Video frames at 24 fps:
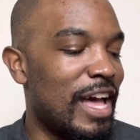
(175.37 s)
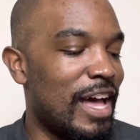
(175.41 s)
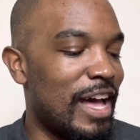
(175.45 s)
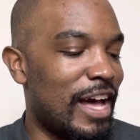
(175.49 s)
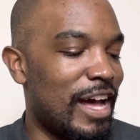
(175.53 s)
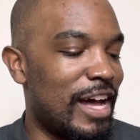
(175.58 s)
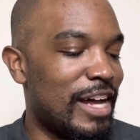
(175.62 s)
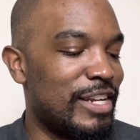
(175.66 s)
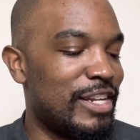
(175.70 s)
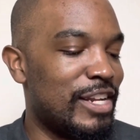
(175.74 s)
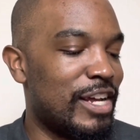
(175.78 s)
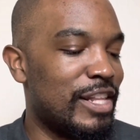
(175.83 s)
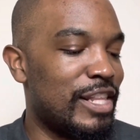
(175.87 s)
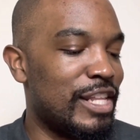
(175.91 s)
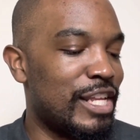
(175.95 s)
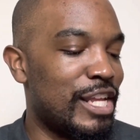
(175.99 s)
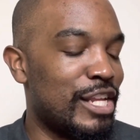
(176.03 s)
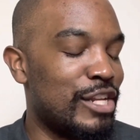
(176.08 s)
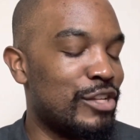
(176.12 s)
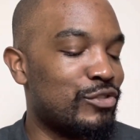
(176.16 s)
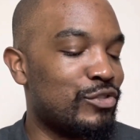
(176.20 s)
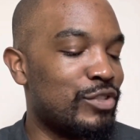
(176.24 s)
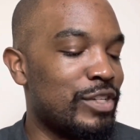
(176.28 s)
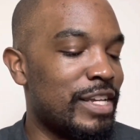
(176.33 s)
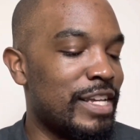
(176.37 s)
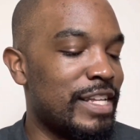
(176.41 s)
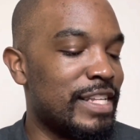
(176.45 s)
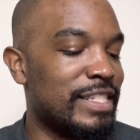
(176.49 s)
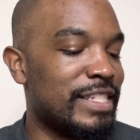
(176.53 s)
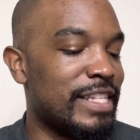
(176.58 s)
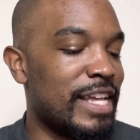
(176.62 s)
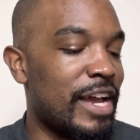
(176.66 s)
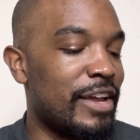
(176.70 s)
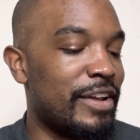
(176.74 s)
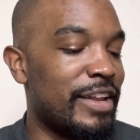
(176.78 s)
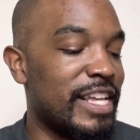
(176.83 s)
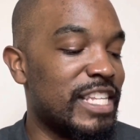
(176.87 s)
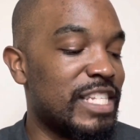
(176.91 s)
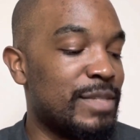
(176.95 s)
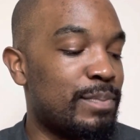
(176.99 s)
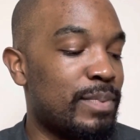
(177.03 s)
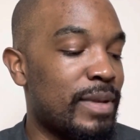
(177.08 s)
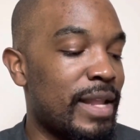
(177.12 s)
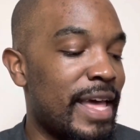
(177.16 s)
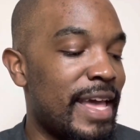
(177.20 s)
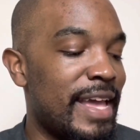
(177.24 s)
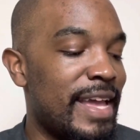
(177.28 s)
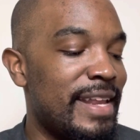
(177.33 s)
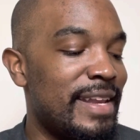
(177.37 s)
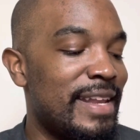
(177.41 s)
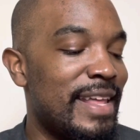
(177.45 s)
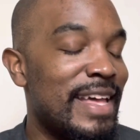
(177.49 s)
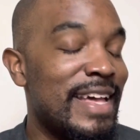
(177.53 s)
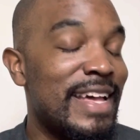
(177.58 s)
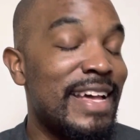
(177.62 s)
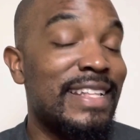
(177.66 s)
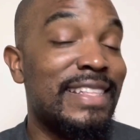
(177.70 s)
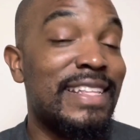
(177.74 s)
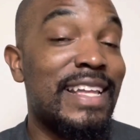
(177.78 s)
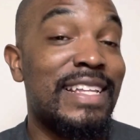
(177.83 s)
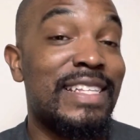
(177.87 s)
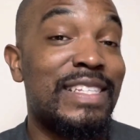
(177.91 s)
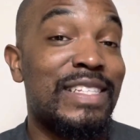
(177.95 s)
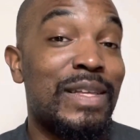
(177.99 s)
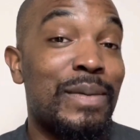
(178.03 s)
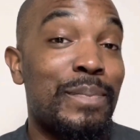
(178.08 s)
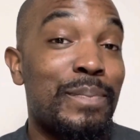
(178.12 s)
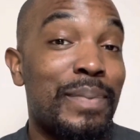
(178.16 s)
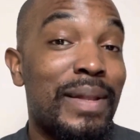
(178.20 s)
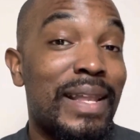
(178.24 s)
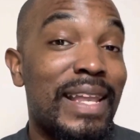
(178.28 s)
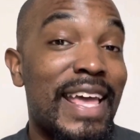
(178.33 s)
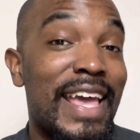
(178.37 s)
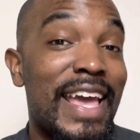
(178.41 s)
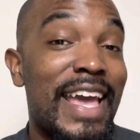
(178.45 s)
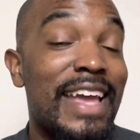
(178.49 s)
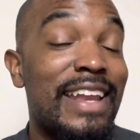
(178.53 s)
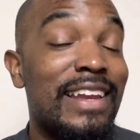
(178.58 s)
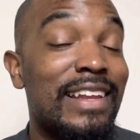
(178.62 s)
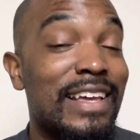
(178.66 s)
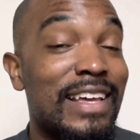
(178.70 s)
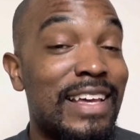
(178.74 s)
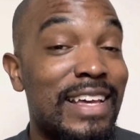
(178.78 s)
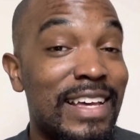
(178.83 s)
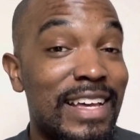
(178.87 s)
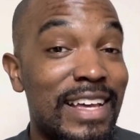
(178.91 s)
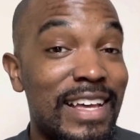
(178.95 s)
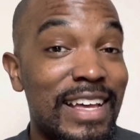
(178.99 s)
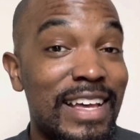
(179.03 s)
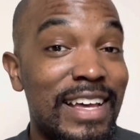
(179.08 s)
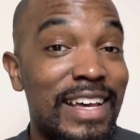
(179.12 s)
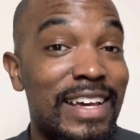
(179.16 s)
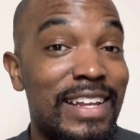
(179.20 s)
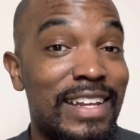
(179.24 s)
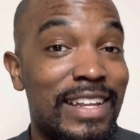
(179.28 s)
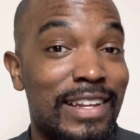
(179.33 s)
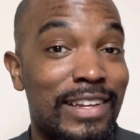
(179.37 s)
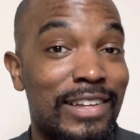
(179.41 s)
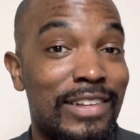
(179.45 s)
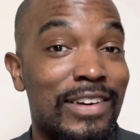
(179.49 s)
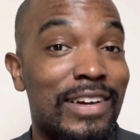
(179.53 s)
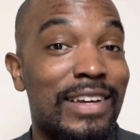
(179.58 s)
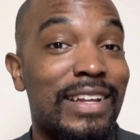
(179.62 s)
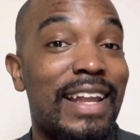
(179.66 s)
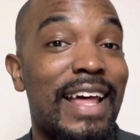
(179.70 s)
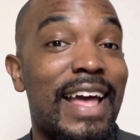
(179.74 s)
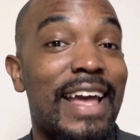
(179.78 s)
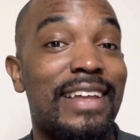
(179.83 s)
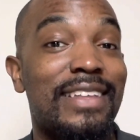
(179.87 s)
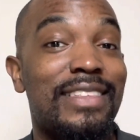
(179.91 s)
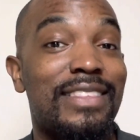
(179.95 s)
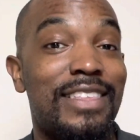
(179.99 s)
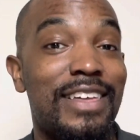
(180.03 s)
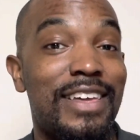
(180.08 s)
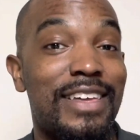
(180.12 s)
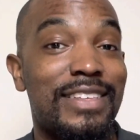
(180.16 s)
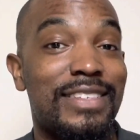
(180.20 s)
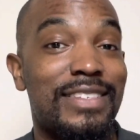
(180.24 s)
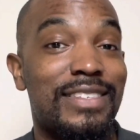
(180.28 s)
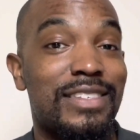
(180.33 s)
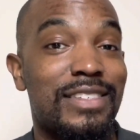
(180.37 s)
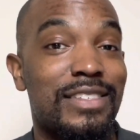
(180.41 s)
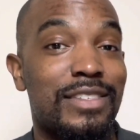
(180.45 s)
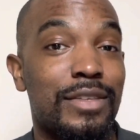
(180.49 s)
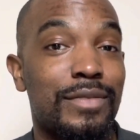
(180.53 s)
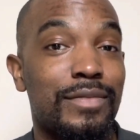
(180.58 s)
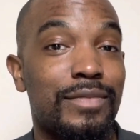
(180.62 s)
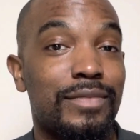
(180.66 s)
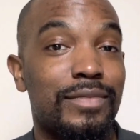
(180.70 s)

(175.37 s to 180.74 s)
Another industry insider explained that the plan could look like this.